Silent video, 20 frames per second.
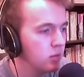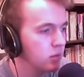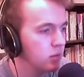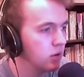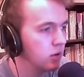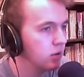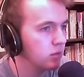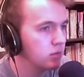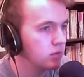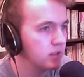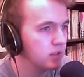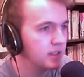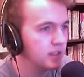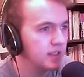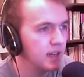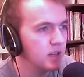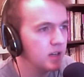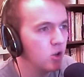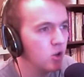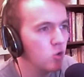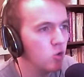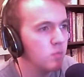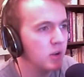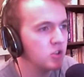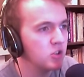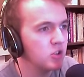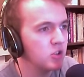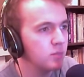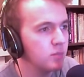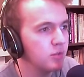We're not... Did I low
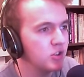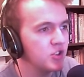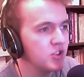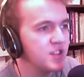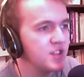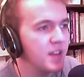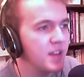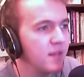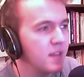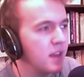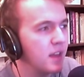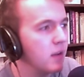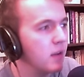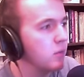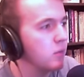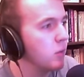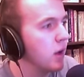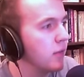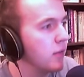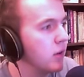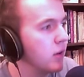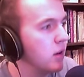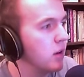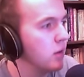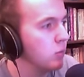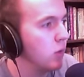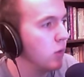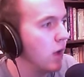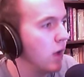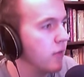budget bridge? 7,000... Whatever.
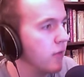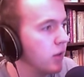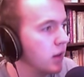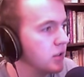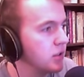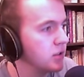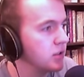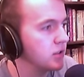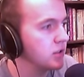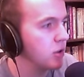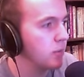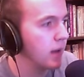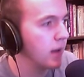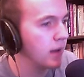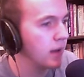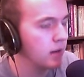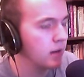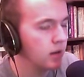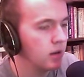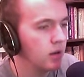Whatever. Let's just go back.